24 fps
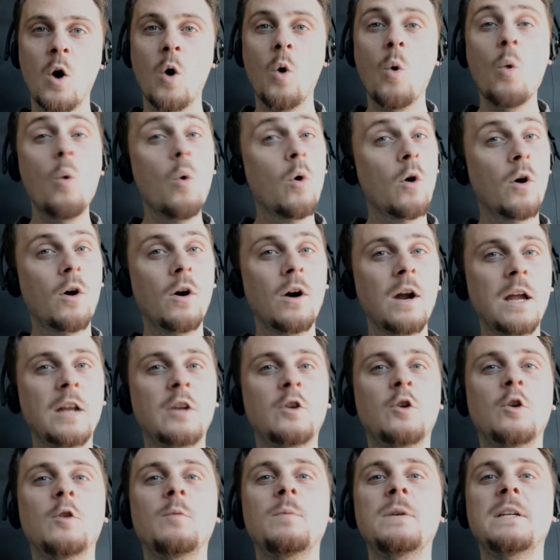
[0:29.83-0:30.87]
or it
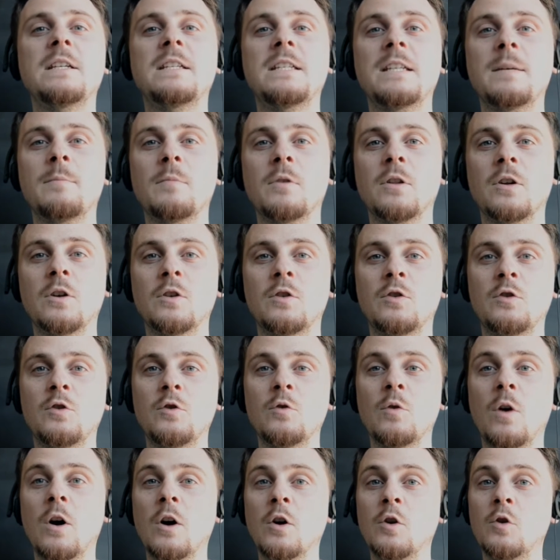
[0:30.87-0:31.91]
could be similar
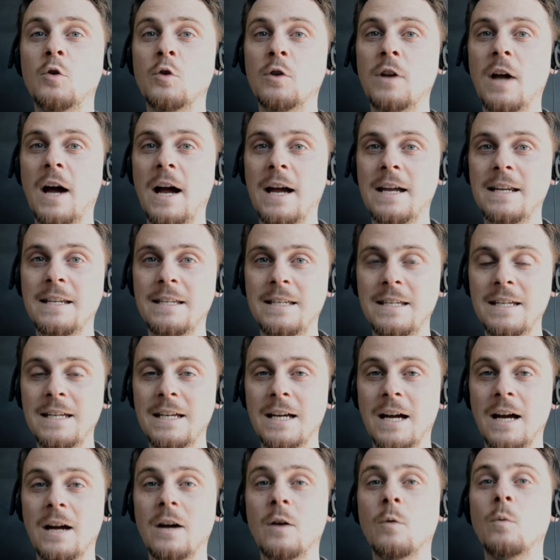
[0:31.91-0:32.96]
to a good idea